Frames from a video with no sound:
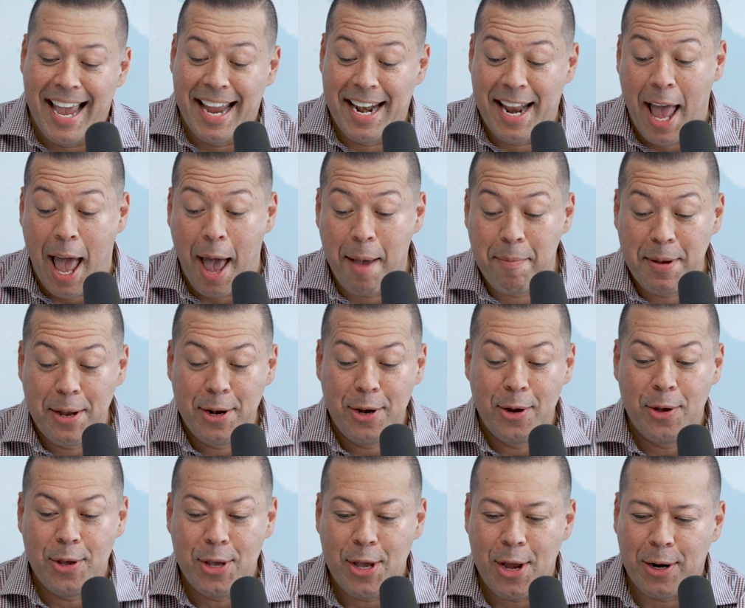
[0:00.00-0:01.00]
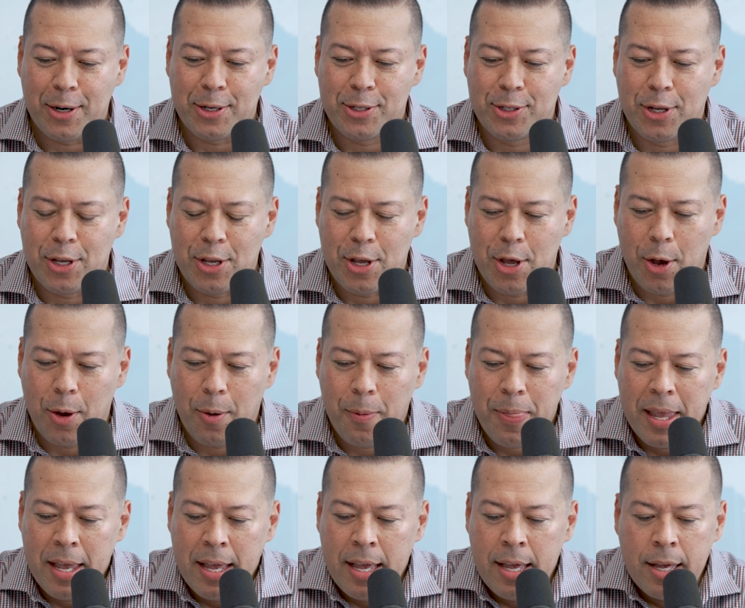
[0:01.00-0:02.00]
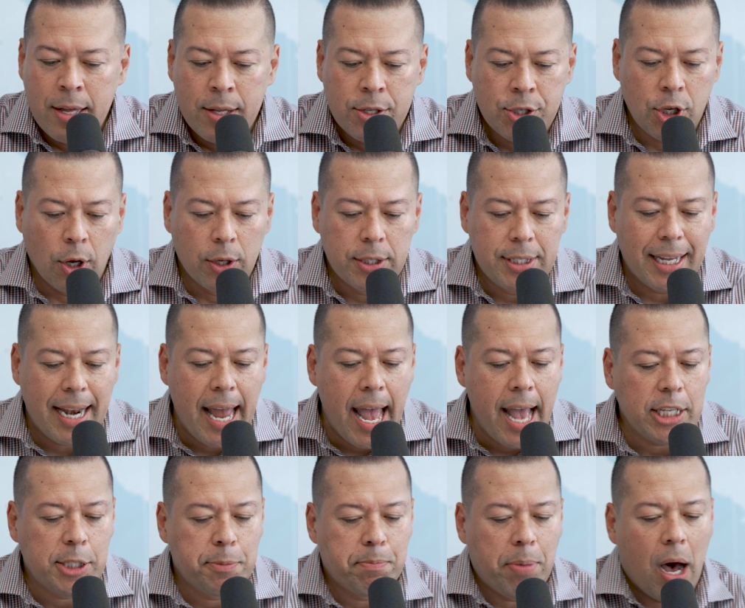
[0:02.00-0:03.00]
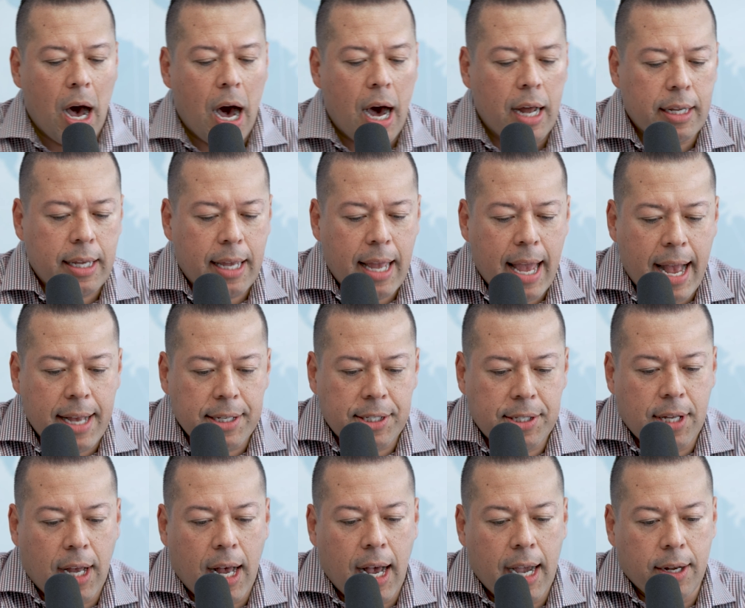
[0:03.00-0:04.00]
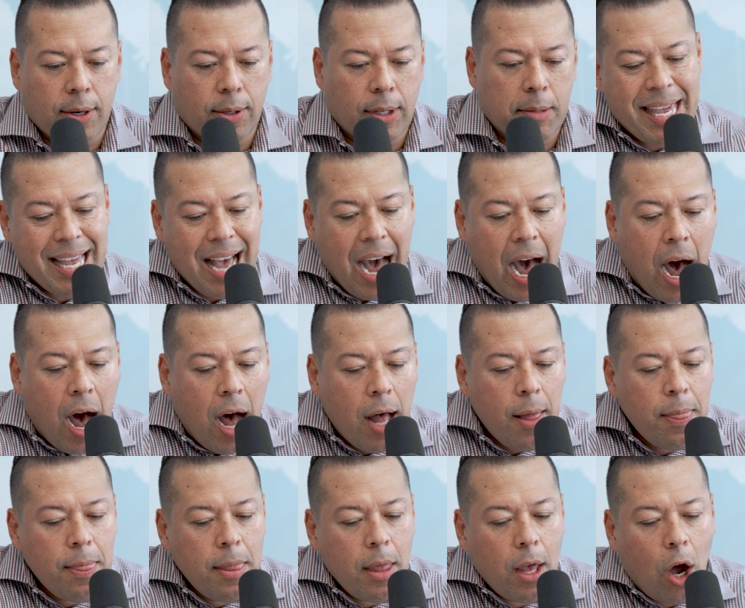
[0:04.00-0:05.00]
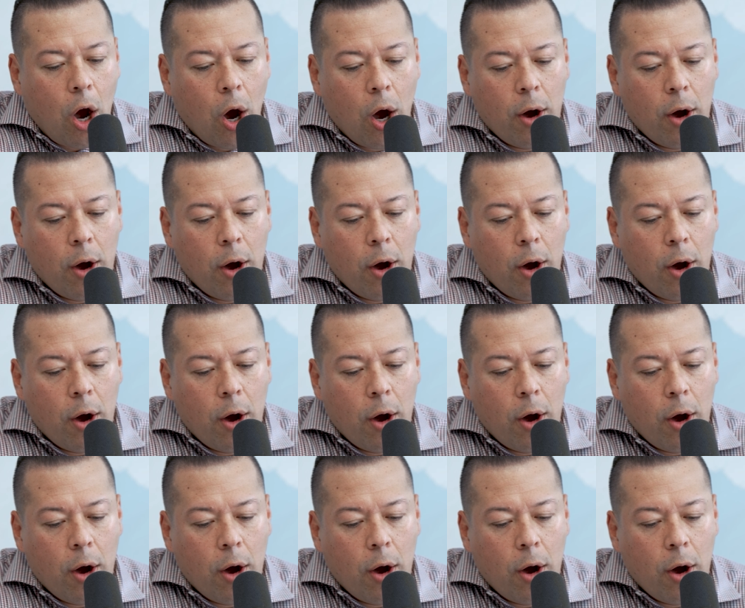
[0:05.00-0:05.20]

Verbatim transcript: And Happy New Year to you. So today's podcast title, Beyond